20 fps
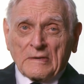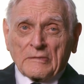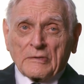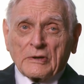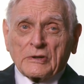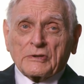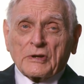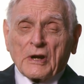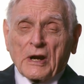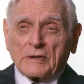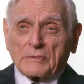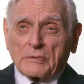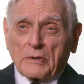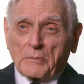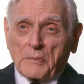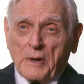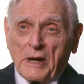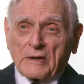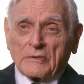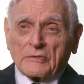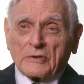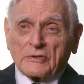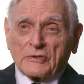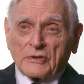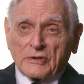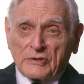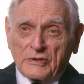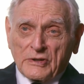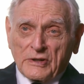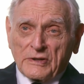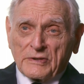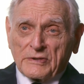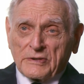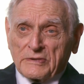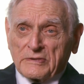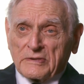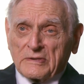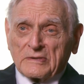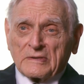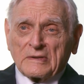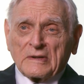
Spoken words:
rechargeable batteries exist,